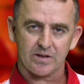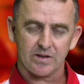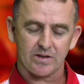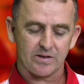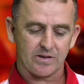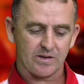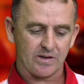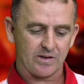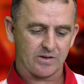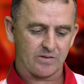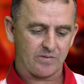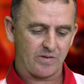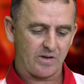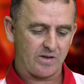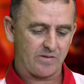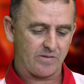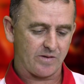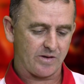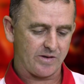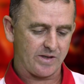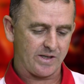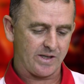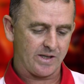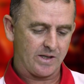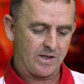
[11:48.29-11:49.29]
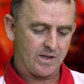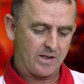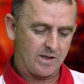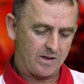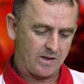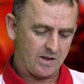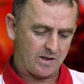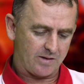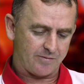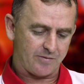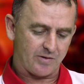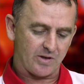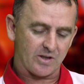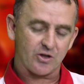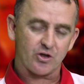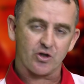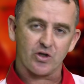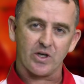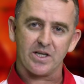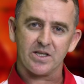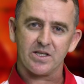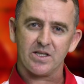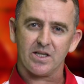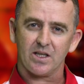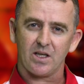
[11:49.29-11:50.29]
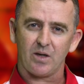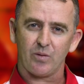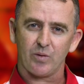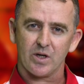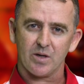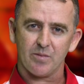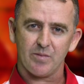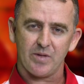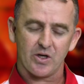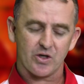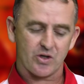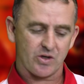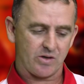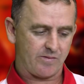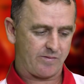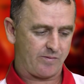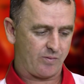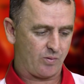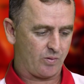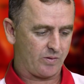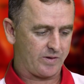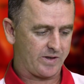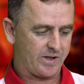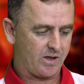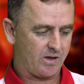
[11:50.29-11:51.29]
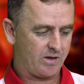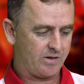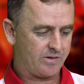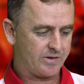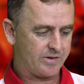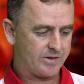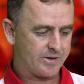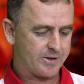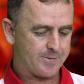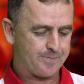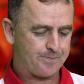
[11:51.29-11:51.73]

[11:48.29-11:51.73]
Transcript: And it's very, very frustrating, I would imagine, for the owners.